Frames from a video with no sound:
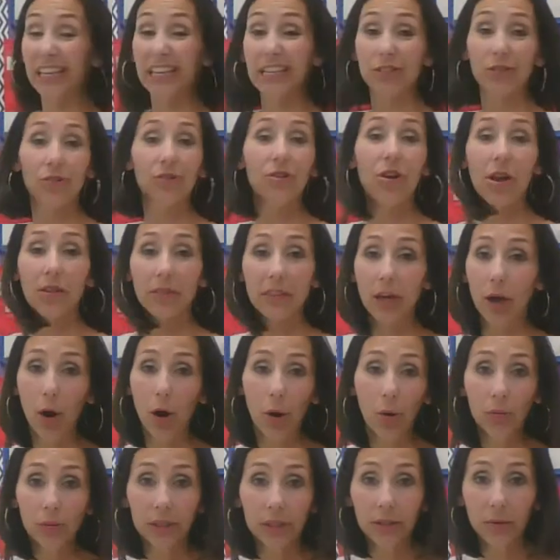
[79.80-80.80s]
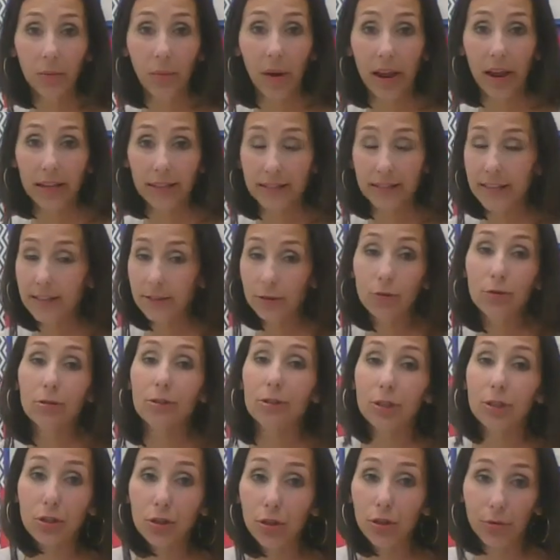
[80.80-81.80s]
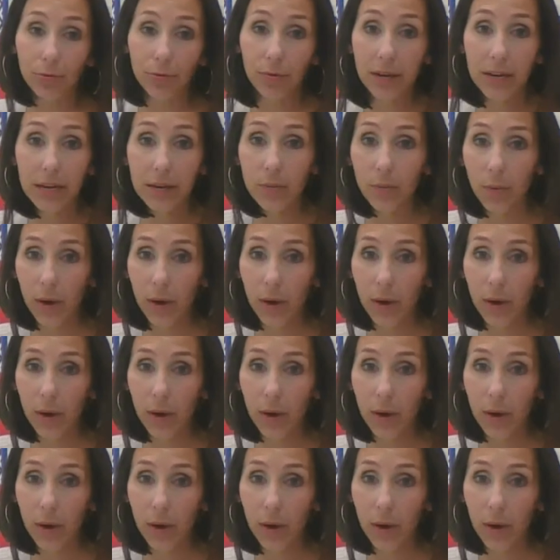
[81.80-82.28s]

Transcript: these are not the only ways, these are just three